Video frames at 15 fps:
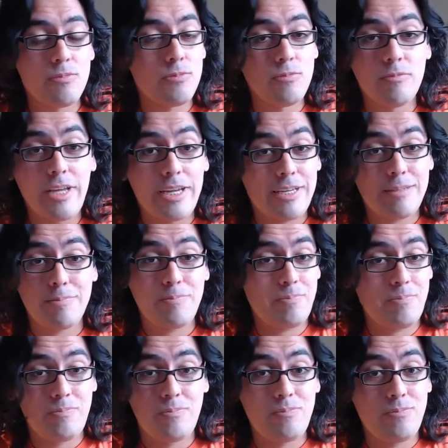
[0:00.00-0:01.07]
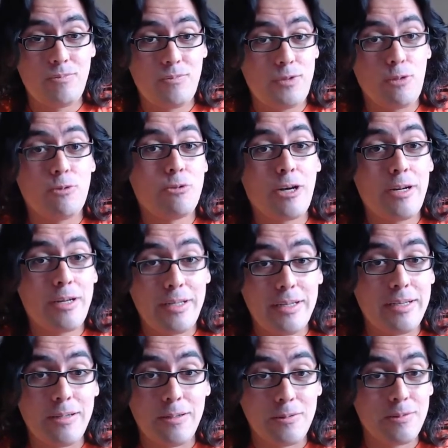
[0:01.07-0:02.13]
Like, don't draw
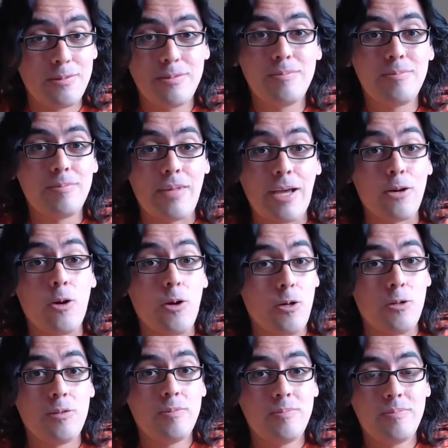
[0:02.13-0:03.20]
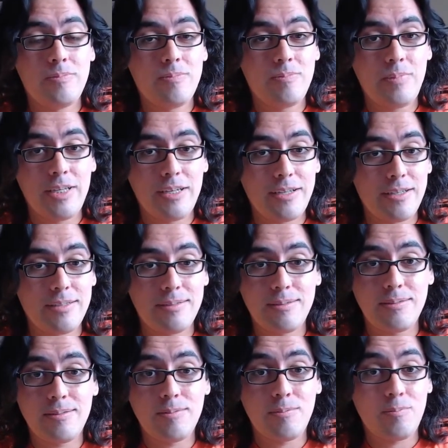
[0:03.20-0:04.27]
anything else at all.
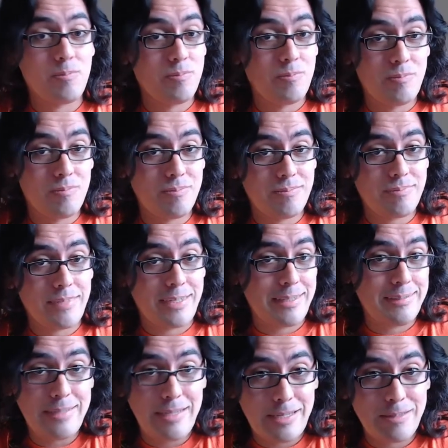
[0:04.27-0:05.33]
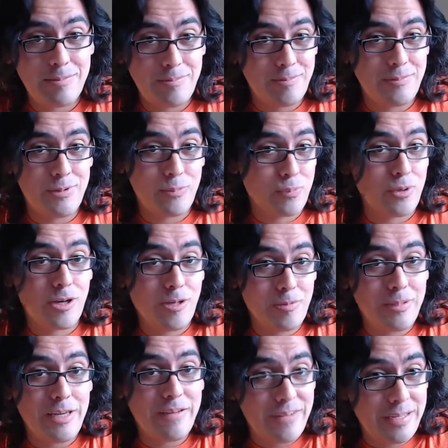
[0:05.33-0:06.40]
Because, like I said, you
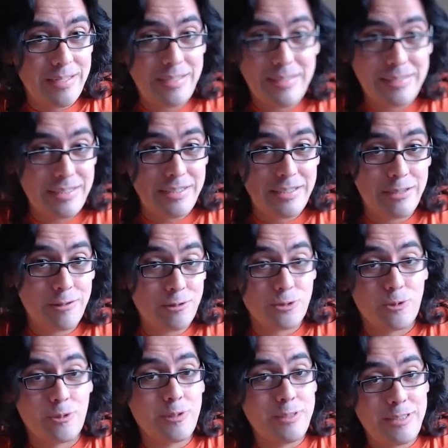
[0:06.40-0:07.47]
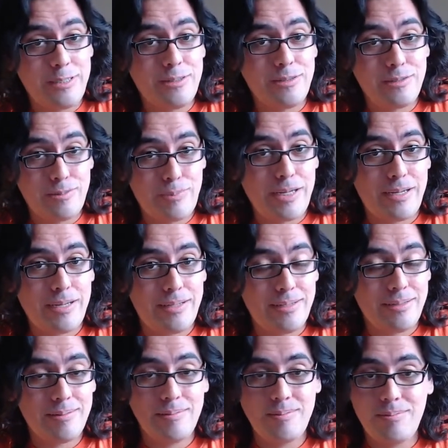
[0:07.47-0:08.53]
probably have ADD or short attention
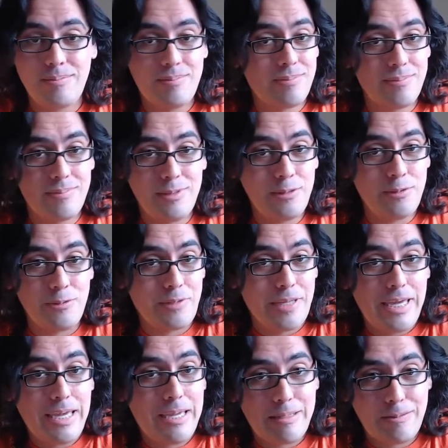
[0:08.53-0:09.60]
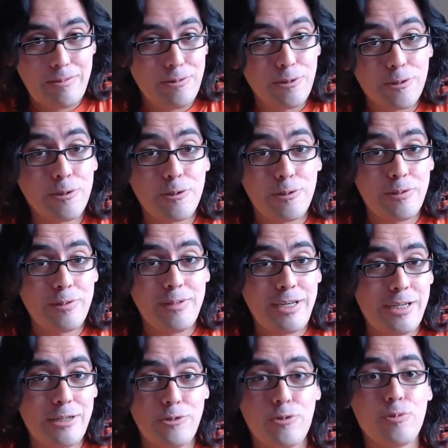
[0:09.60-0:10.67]
span. You can't learn
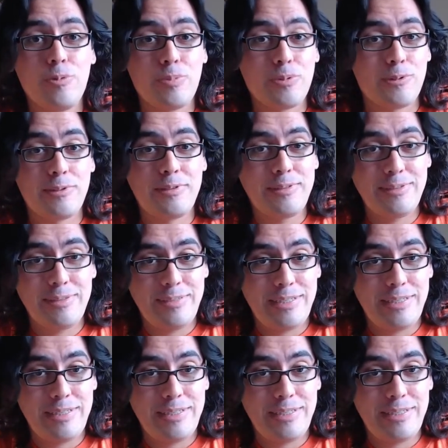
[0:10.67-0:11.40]
like a normal person.